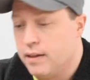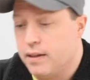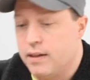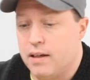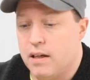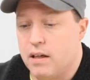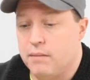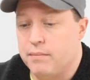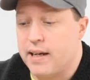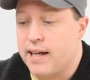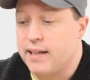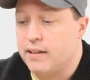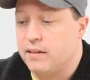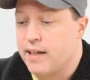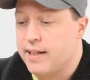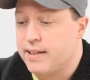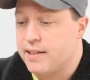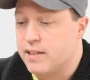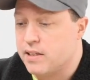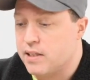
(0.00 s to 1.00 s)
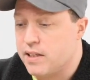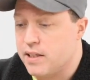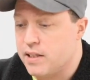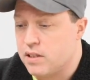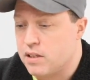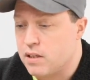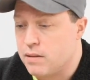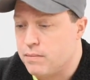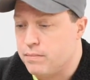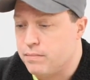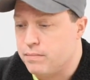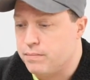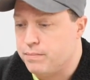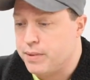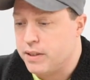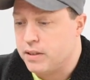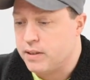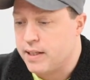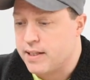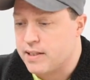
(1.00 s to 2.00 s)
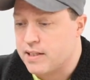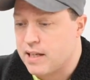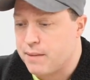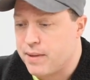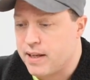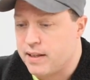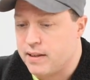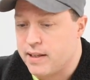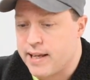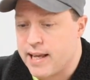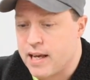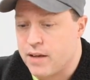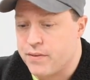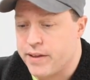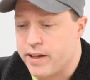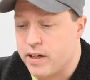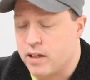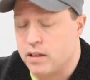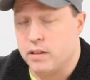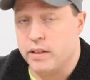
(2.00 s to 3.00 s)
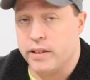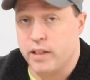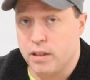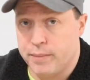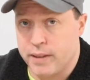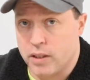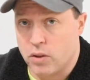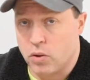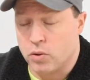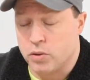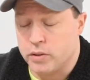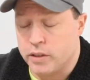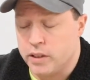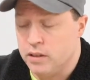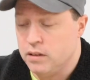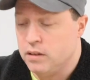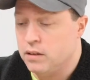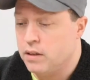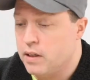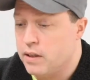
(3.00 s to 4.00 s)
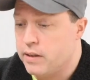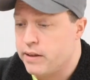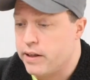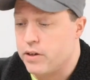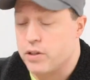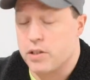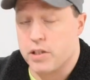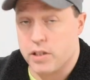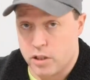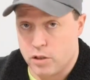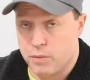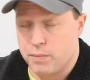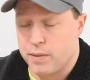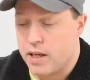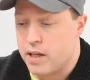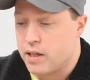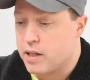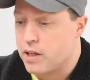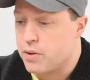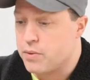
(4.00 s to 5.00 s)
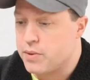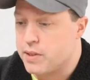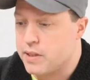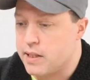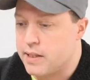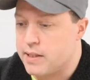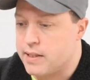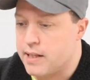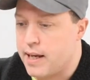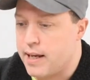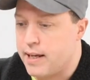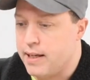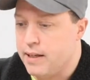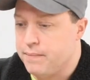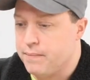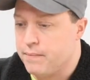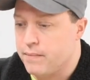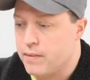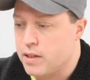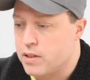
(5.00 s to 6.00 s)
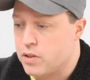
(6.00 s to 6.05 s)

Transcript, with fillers: Um, I'd like to see some buildings on my layout that are a little bit older, that are still being used today.